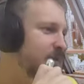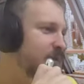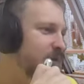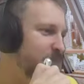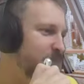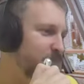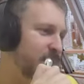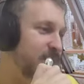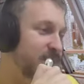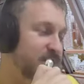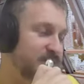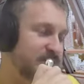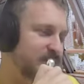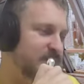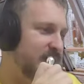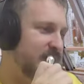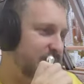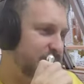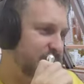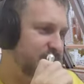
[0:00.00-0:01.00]
but it's the
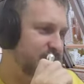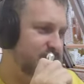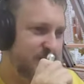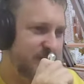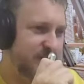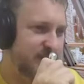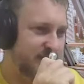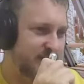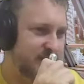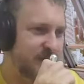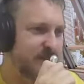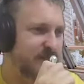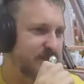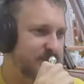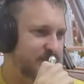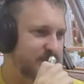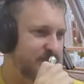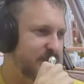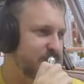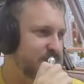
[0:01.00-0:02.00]
same as the
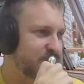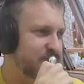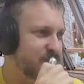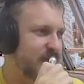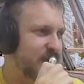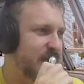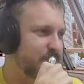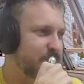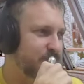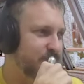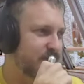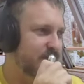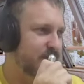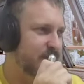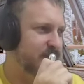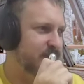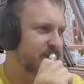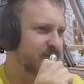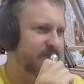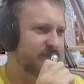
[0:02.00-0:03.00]
TLX. They're just
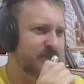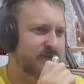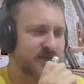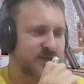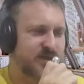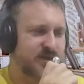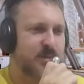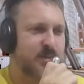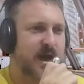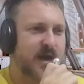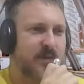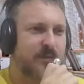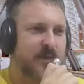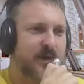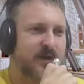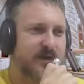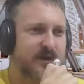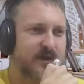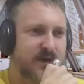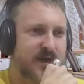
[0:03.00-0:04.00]
updated. I think the smart
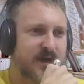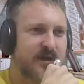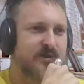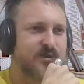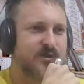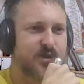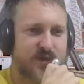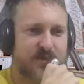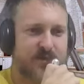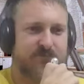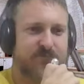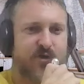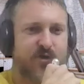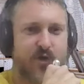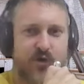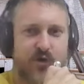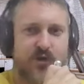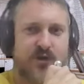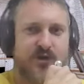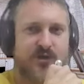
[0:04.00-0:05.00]
meter now it's like a
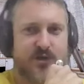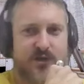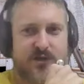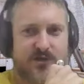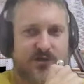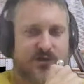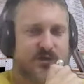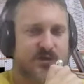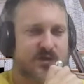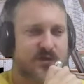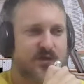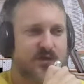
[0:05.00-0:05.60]
Fronius. You can see the